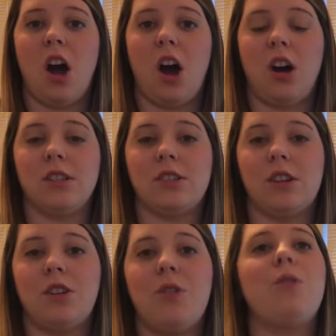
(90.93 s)

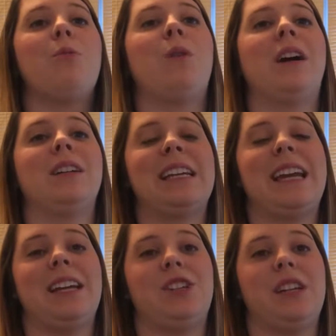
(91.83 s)
also while
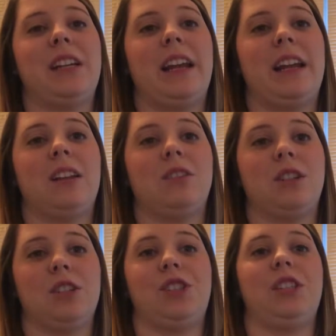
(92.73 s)
engaging and
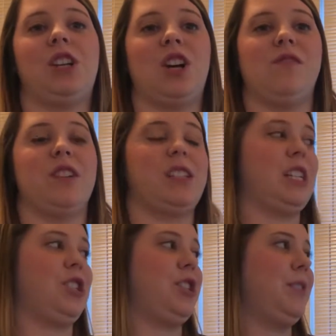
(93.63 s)
enlarging the
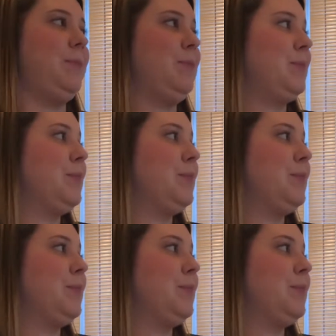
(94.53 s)
conversation.